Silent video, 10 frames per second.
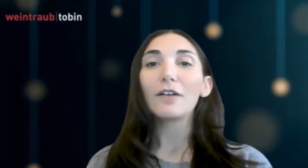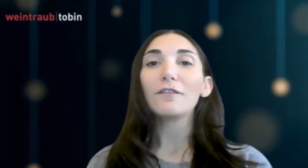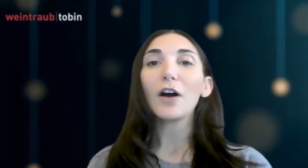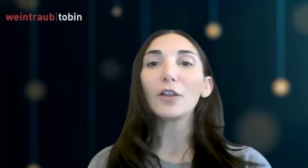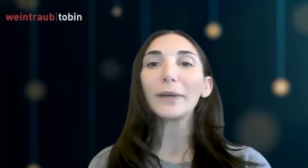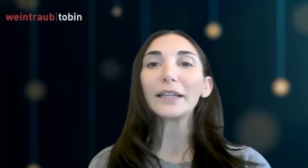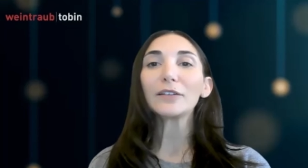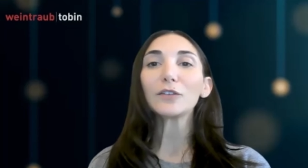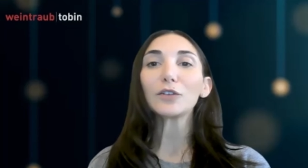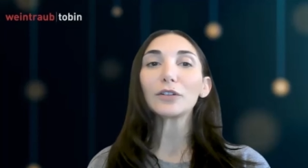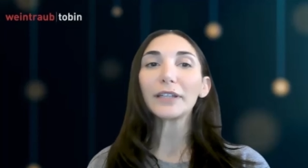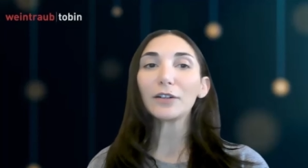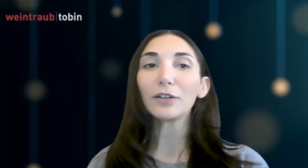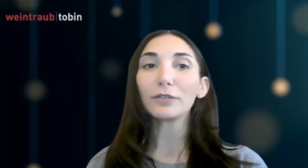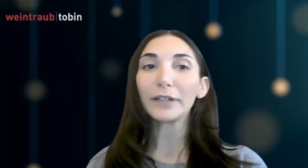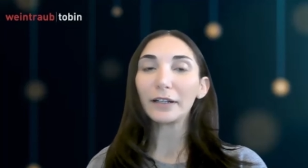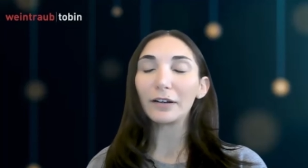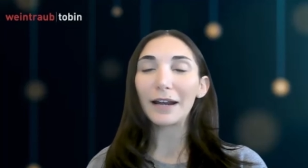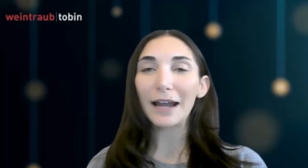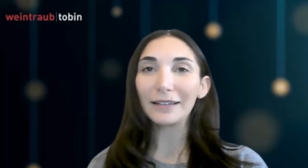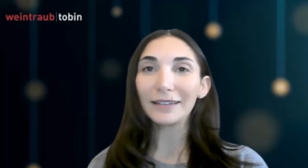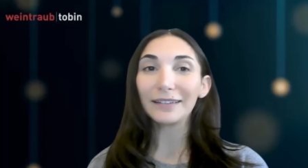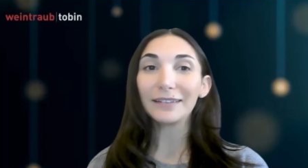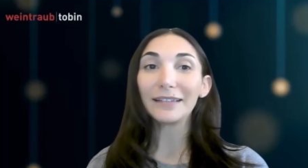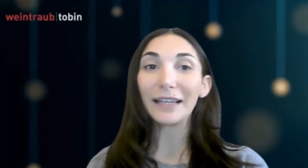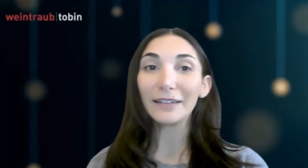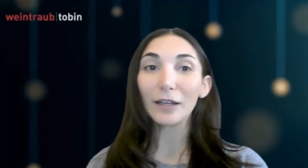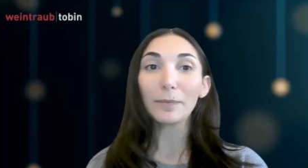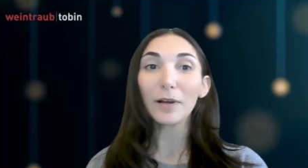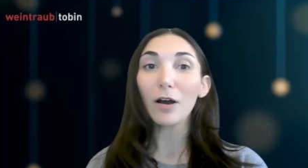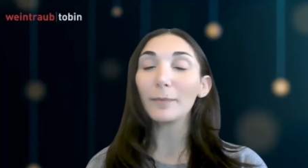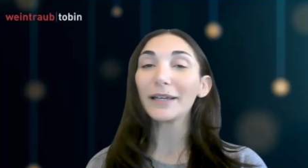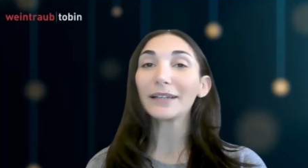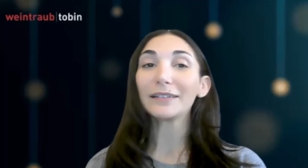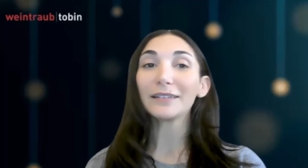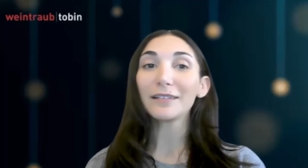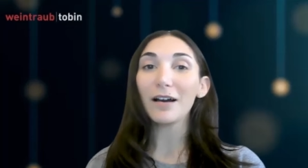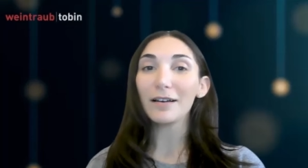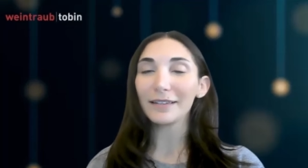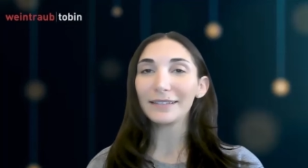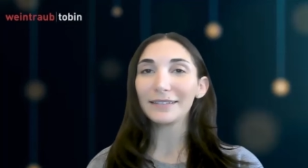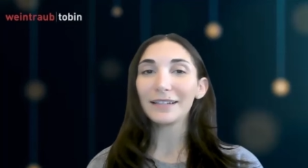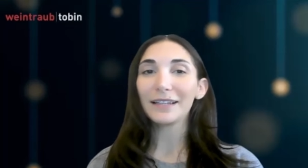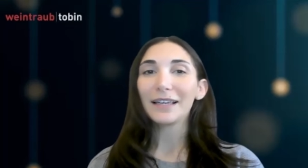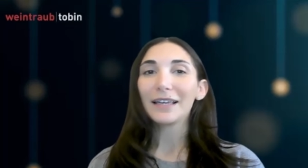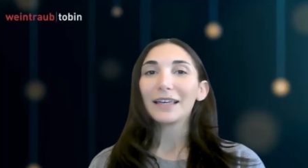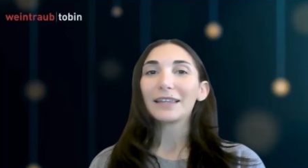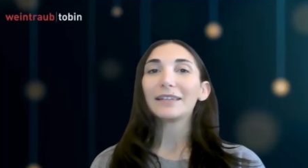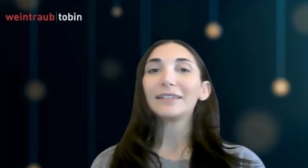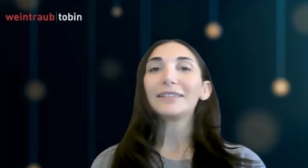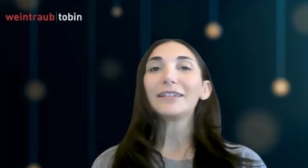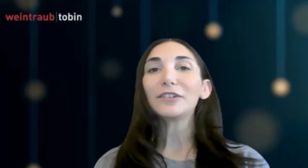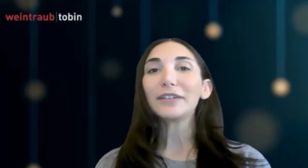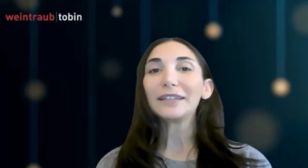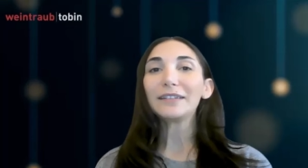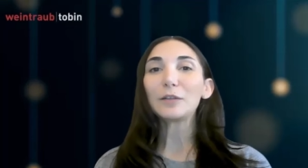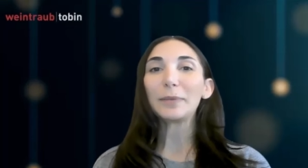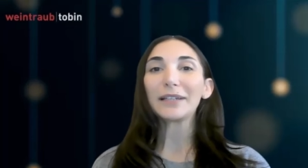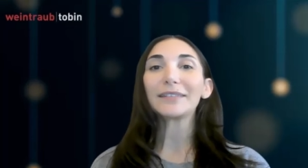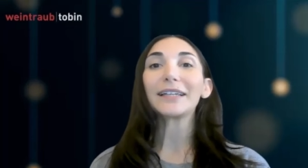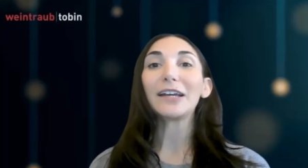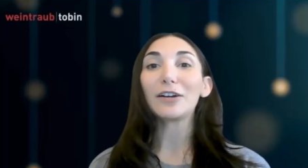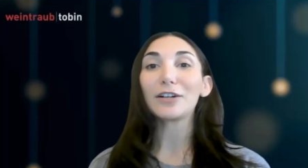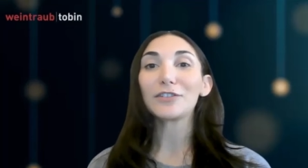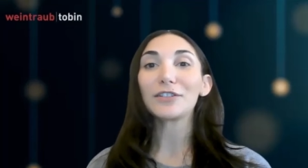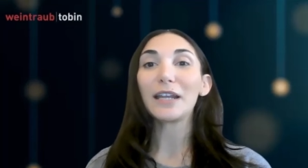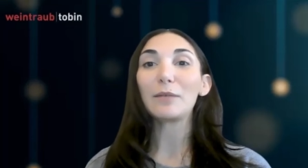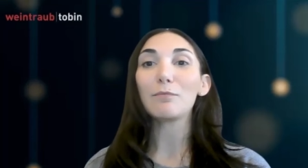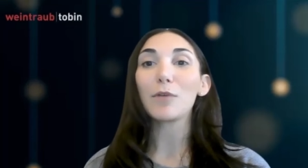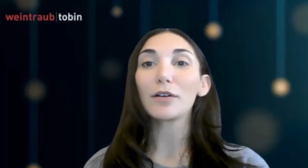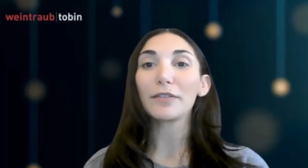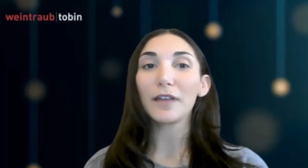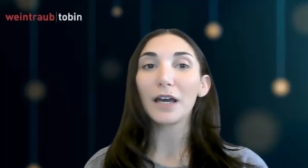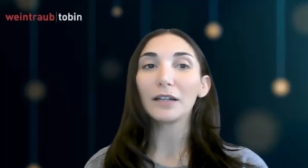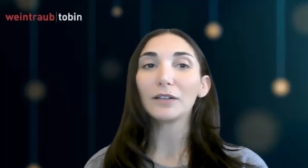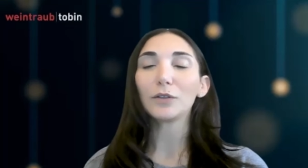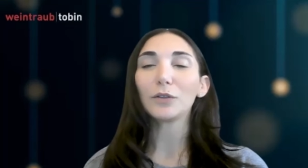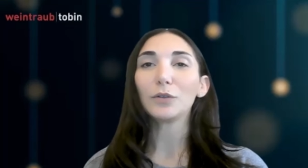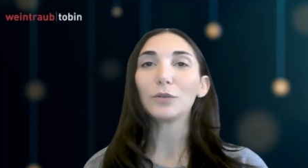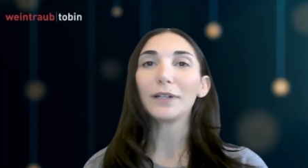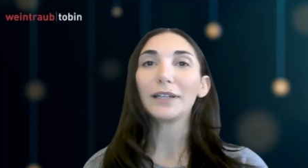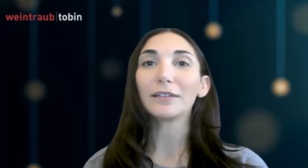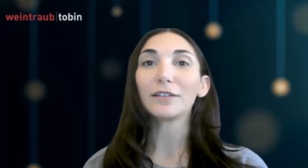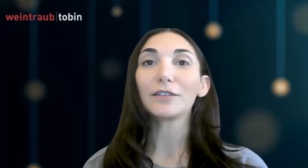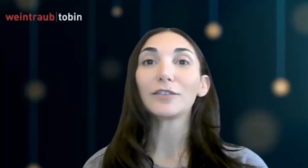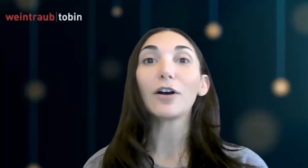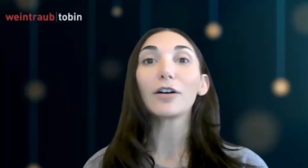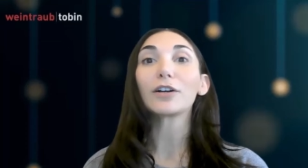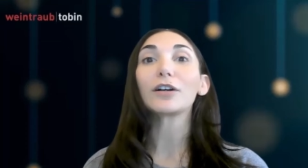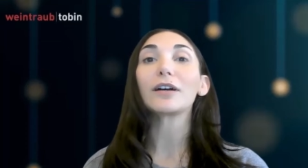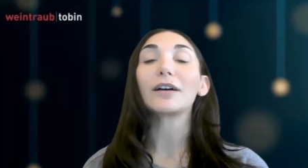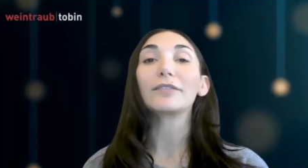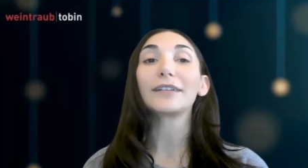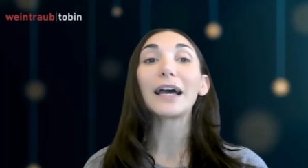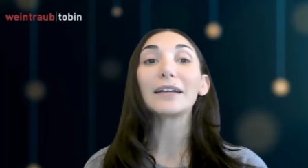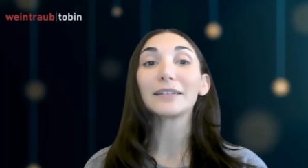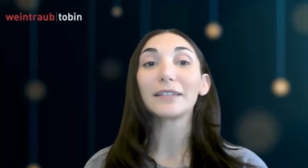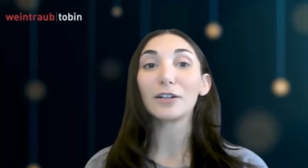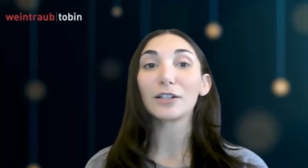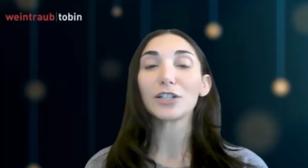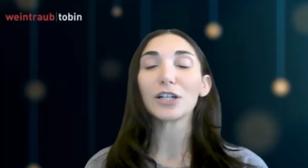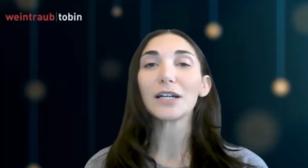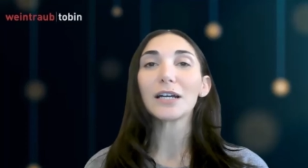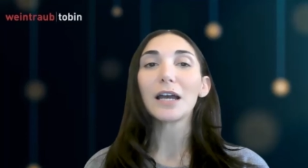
following his early career as a stand up comic in Scotland. The series depicts a character named Martha, who is a stalker of Gadd's character.